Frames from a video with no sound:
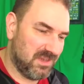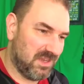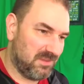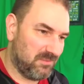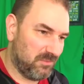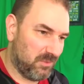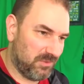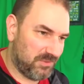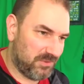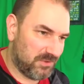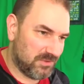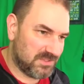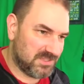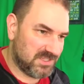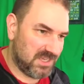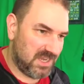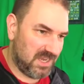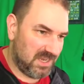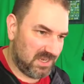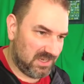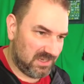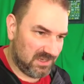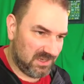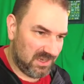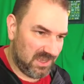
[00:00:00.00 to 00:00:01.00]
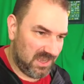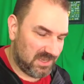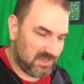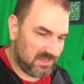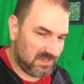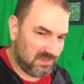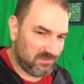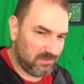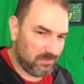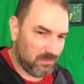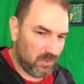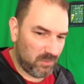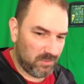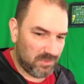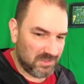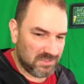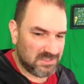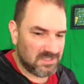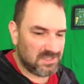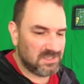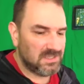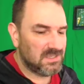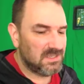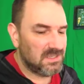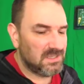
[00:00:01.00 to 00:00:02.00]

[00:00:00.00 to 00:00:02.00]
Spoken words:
and what they're saying at a given moment.